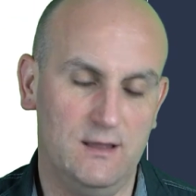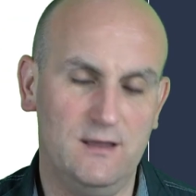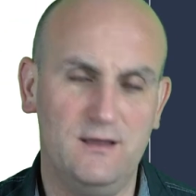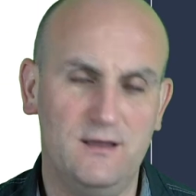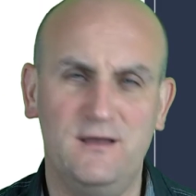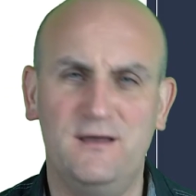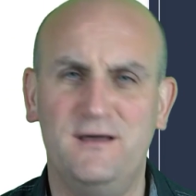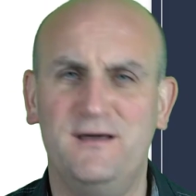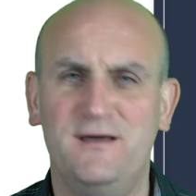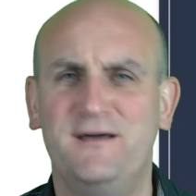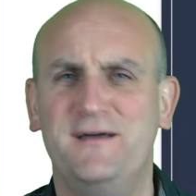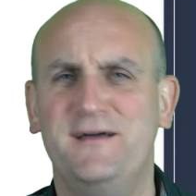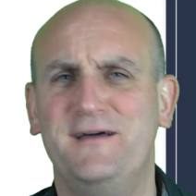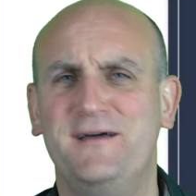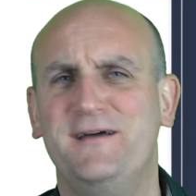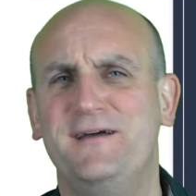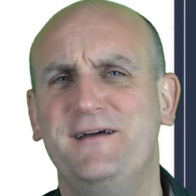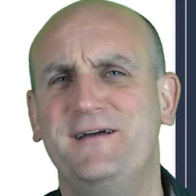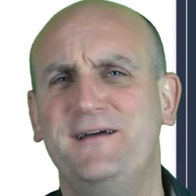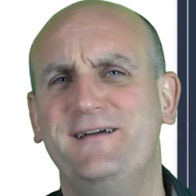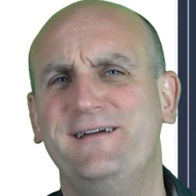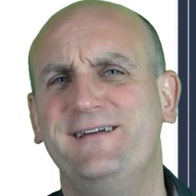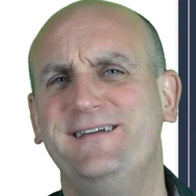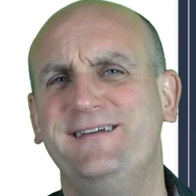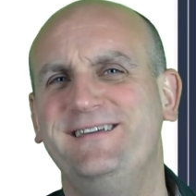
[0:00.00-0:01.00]

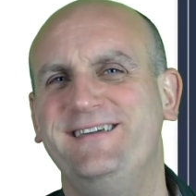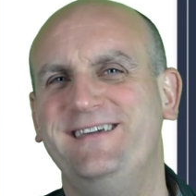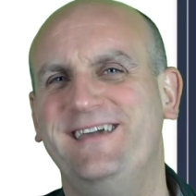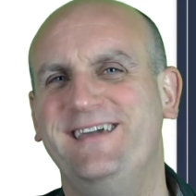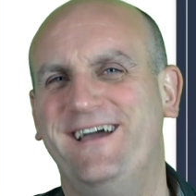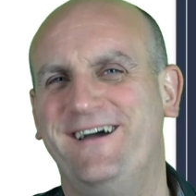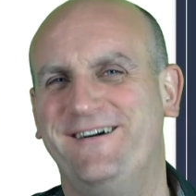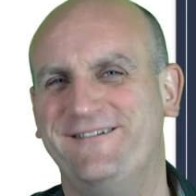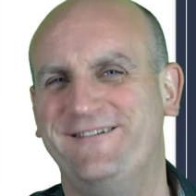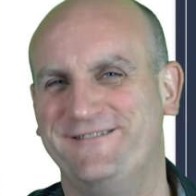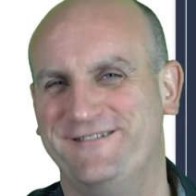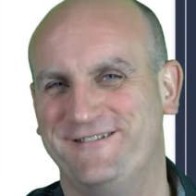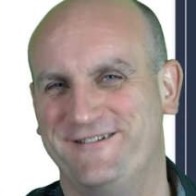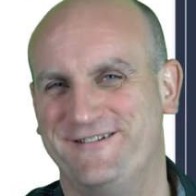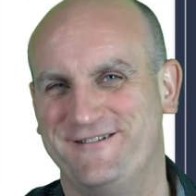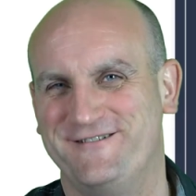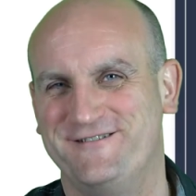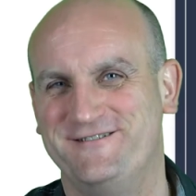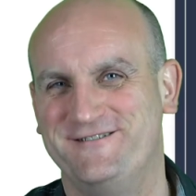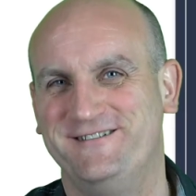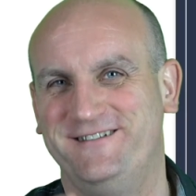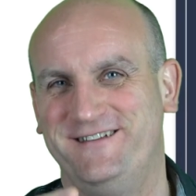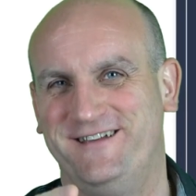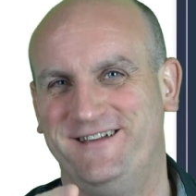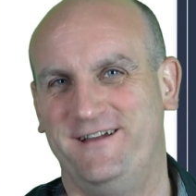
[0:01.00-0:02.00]
Yeah, hold
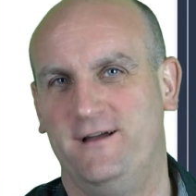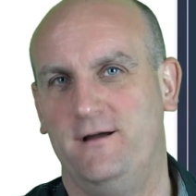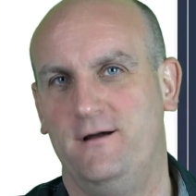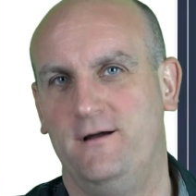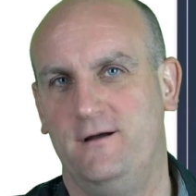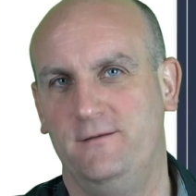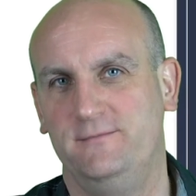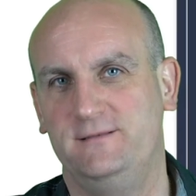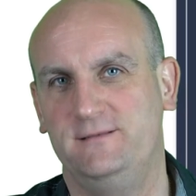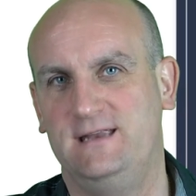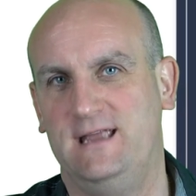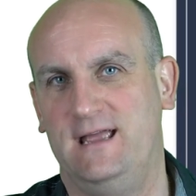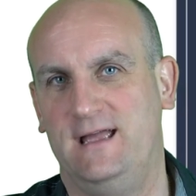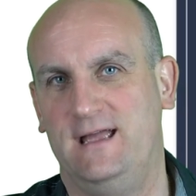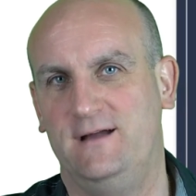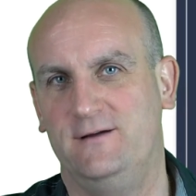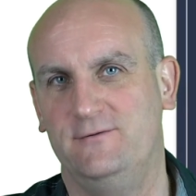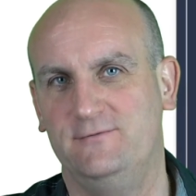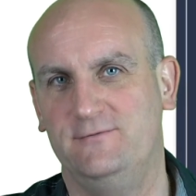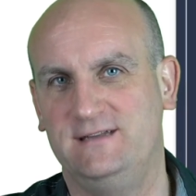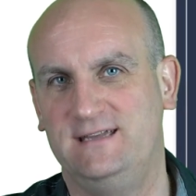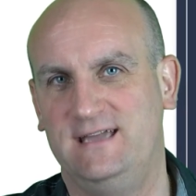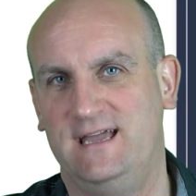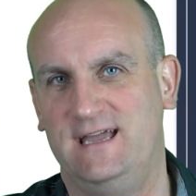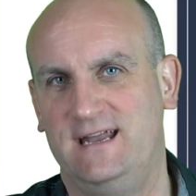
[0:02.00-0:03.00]
on, calm
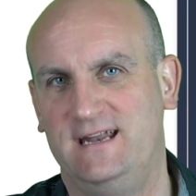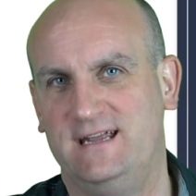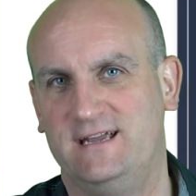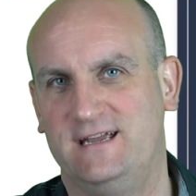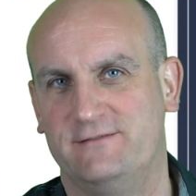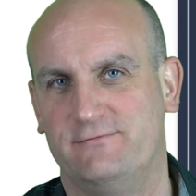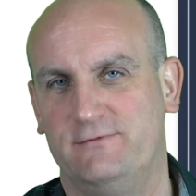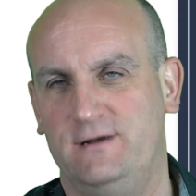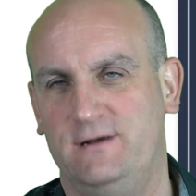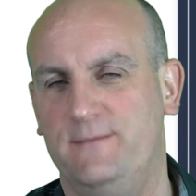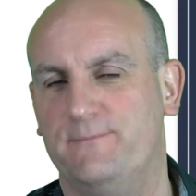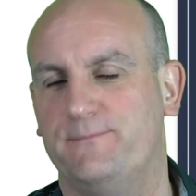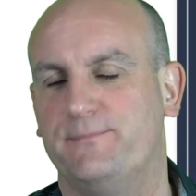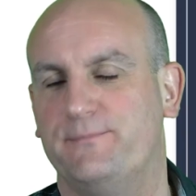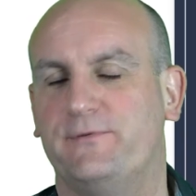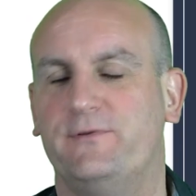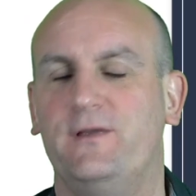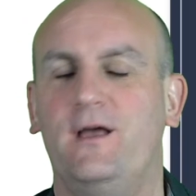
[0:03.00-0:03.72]
down, get a grip.